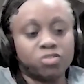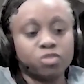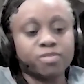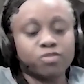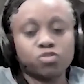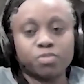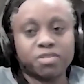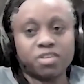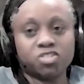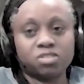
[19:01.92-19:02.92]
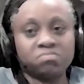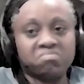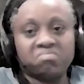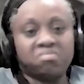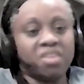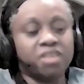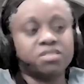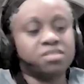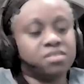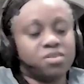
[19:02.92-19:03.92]
terms of True Potential,
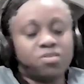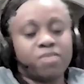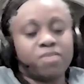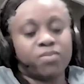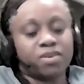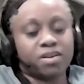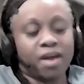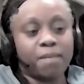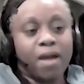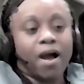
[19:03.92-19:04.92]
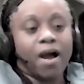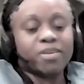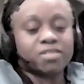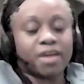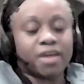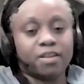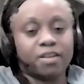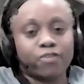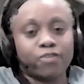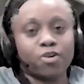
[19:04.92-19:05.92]
it's, oh my word. I'm excited
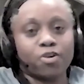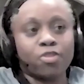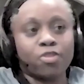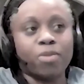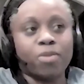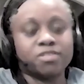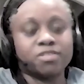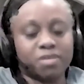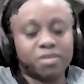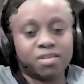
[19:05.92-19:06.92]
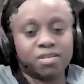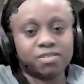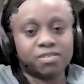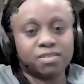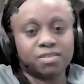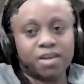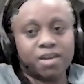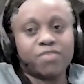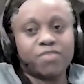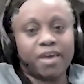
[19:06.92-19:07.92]
for the possibilities and
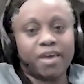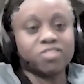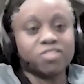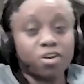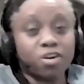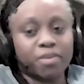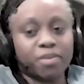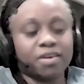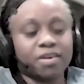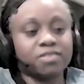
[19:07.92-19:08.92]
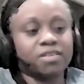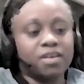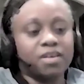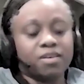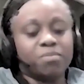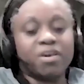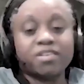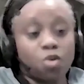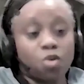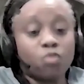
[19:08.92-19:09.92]
even getting started because
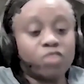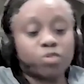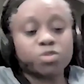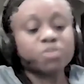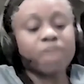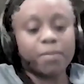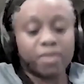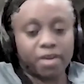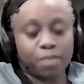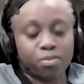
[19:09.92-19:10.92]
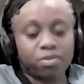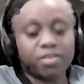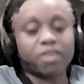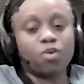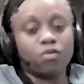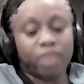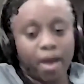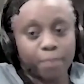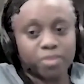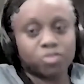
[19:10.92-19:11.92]
of COVID. It was supposed to happen in April and then COVID
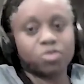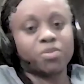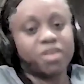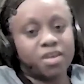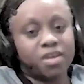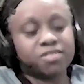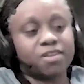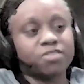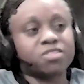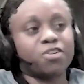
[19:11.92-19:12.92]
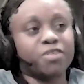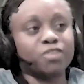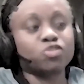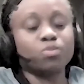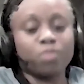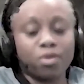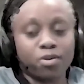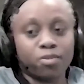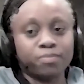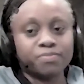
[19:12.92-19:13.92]
happened, so it's now starting
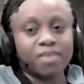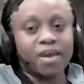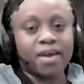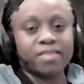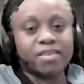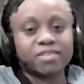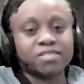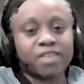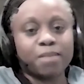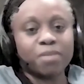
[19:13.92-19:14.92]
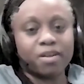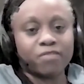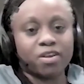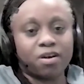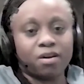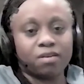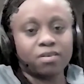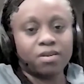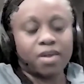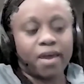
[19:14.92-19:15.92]
tomorrow. And the excitement of it all.
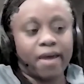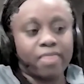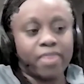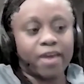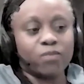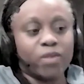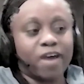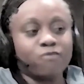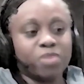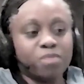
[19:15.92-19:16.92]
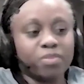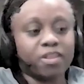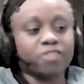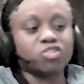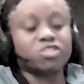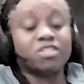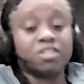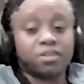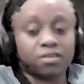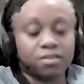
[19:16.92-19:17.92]
And then we have people that are just
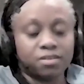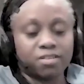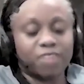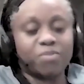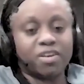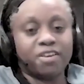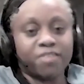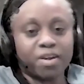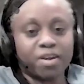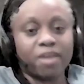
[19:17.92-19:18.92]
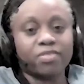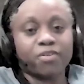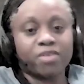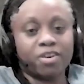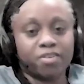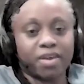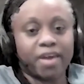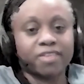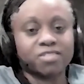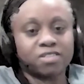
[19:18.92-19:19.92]
eager. They've been hearing about it and they're eager to
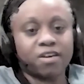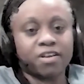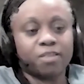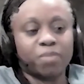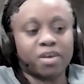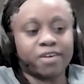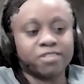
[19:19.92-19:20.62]
get it started because